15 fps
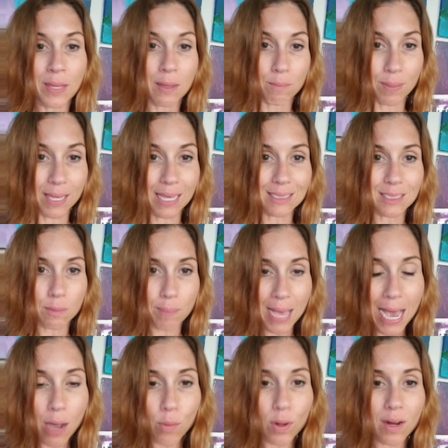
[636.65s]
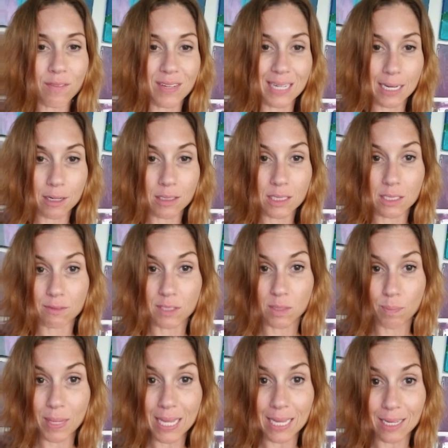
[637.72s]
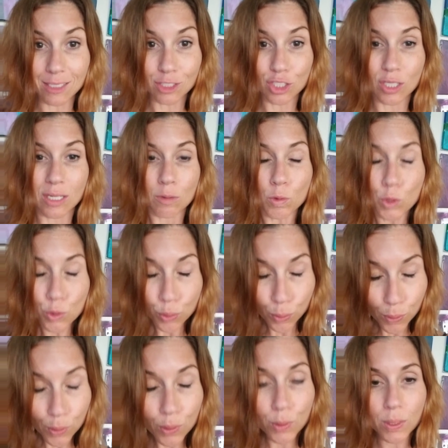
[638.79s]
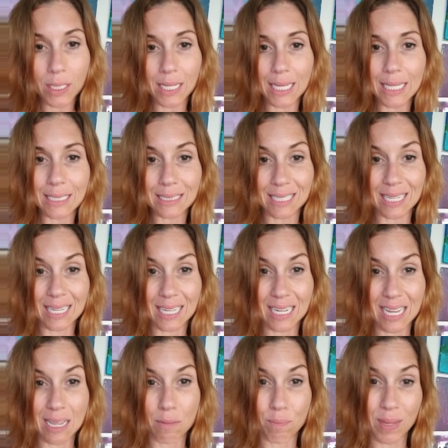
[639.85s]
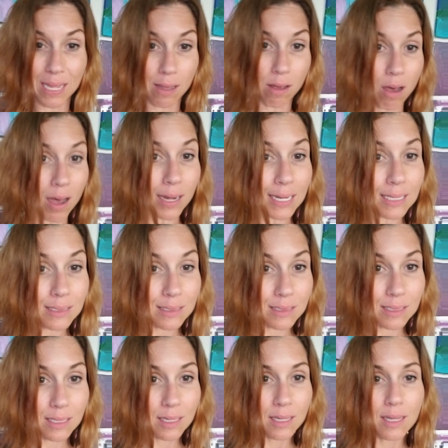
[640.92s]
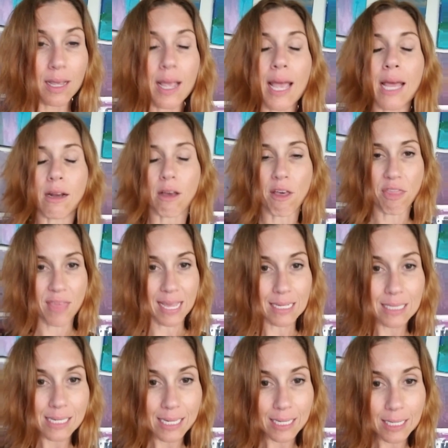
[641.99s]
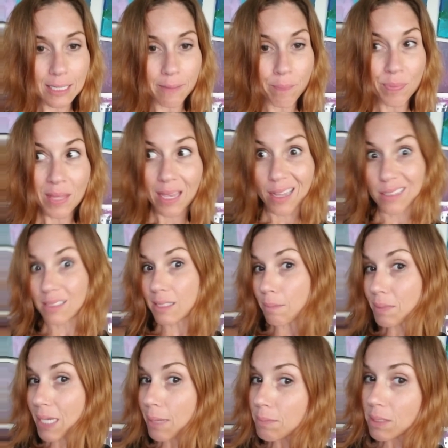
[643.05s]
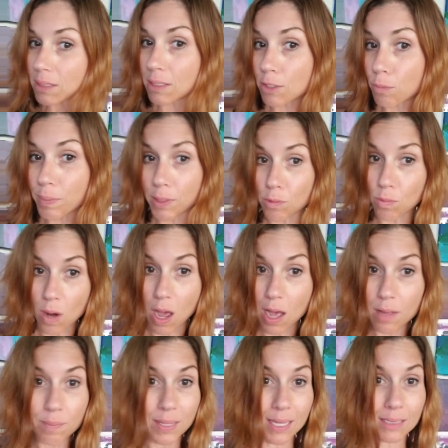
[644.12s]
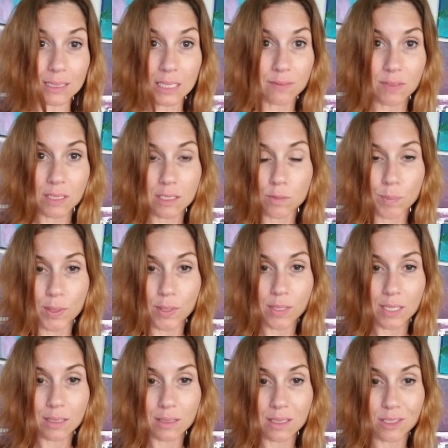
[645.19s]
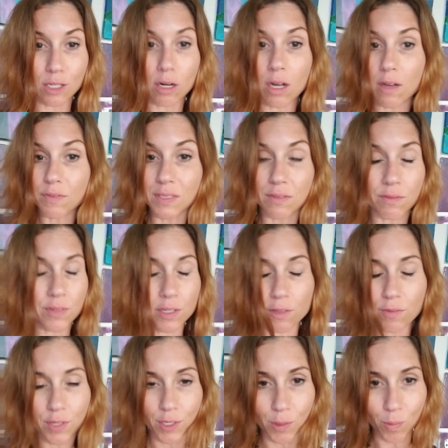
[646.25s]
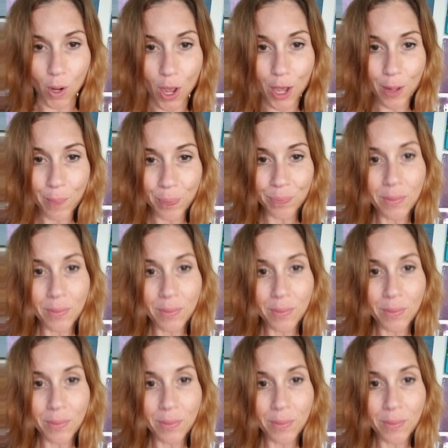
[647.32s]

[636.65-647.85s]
Because the power of a narrative speech truly is in it being honest and authentic, and sometimes a little bit raw, because lived experiences are often very, very raw.